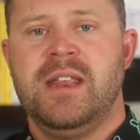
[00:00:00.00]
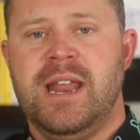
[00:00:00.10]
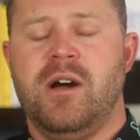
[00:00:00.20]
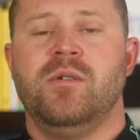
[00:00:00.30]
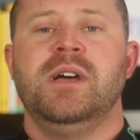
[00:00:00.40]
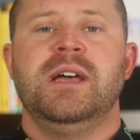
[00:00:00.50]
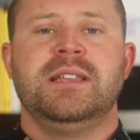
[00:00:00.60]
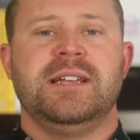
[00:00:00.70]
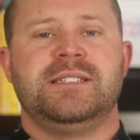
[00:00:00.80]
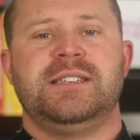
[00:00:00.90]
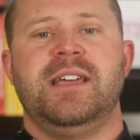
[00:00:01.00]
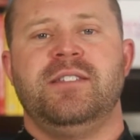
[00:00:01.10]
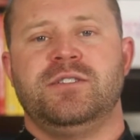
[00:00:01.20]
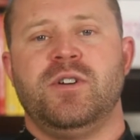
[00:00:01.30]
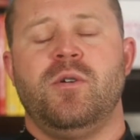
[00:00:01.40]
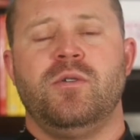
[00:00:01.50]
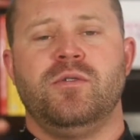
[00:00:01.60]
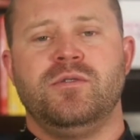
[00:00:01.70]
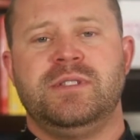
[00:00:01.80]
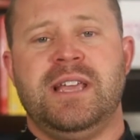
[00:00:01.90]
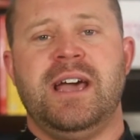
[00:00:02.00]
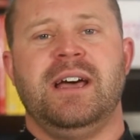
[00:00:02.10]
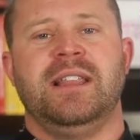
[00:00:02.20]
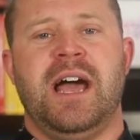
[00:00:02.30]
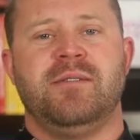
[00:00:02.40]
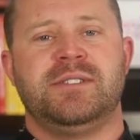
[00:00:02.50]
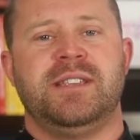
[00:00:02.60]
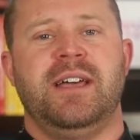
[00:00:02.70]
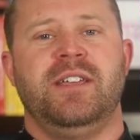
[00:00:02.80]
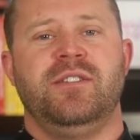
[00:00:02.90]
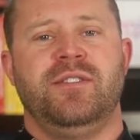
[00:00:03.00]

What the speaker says: Now, let's say the total debt allowance that